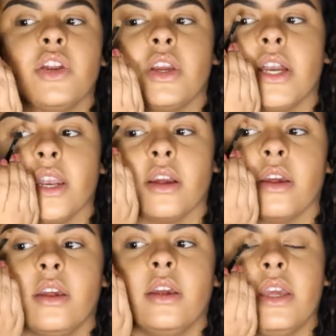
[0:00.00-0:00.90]
Here you can
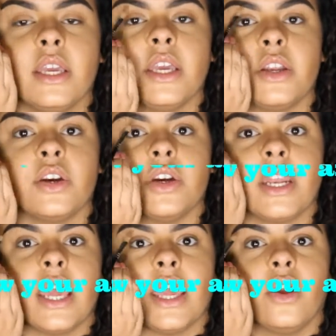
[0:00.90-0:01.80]
kind of
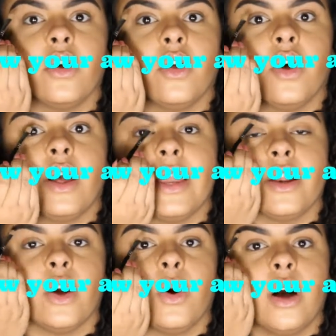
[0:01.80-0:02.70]
get a good
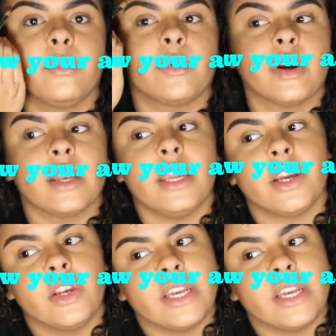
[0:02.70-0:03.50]
angle and go upward.